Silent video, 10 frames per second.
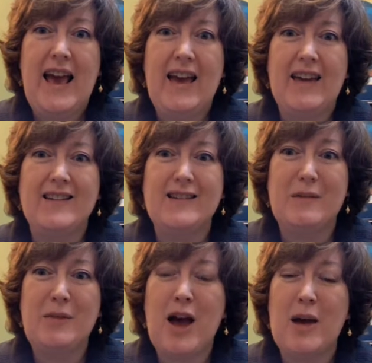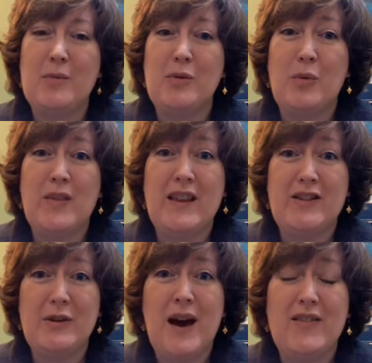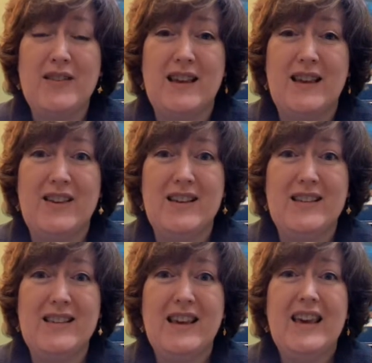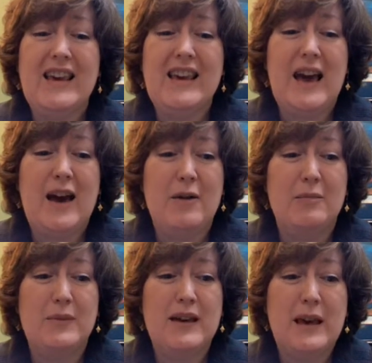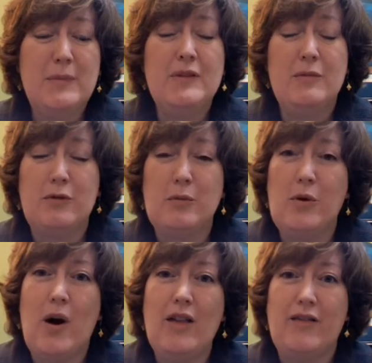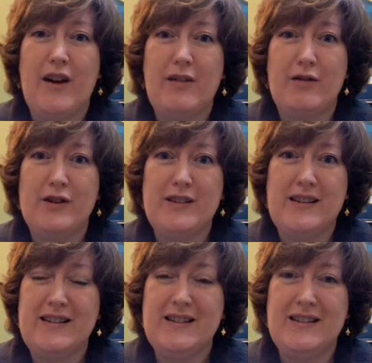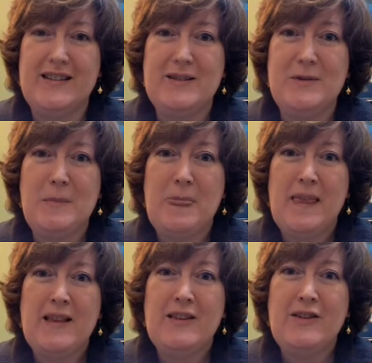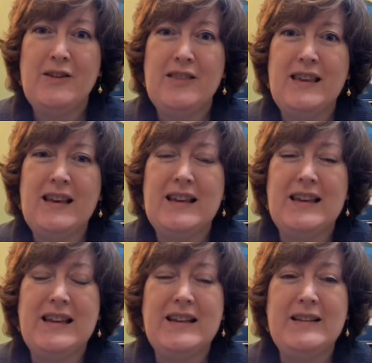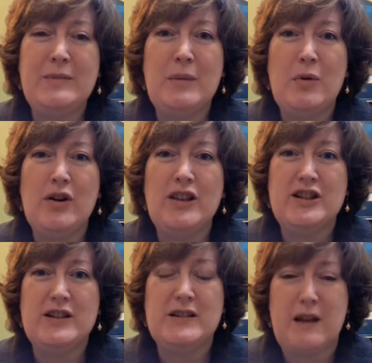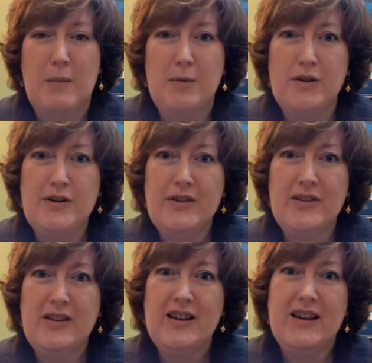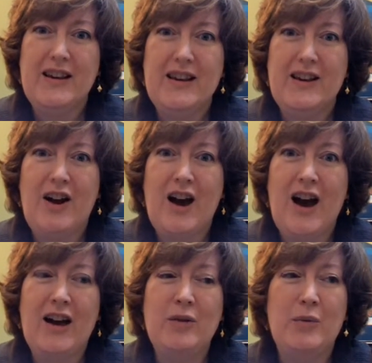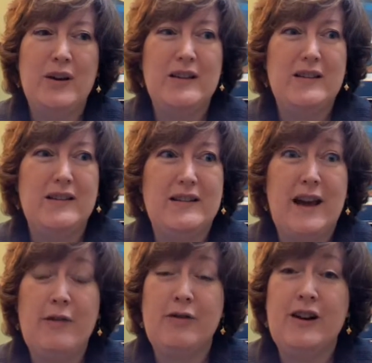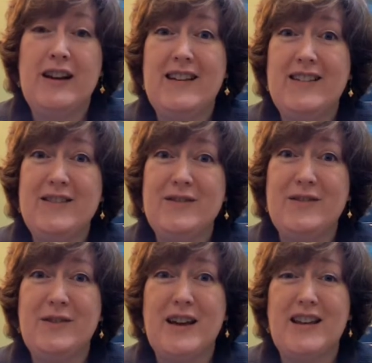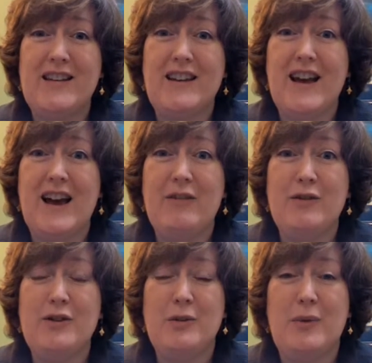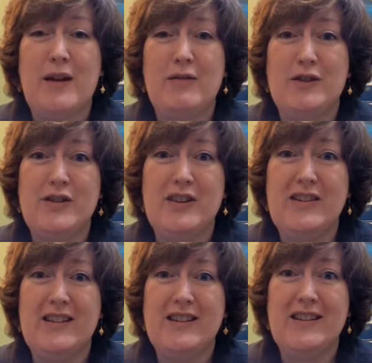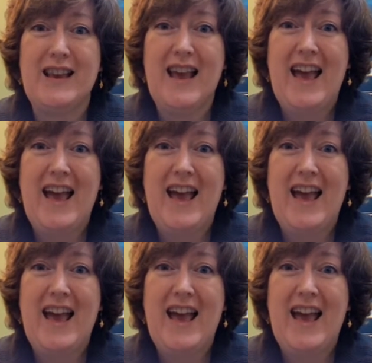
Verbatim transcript: And sometimes what they do have in savings um, keeps them from qualifying for assistance. So I think it needs to be more than just numbers. You know, I was debt free when I first applied for assistance.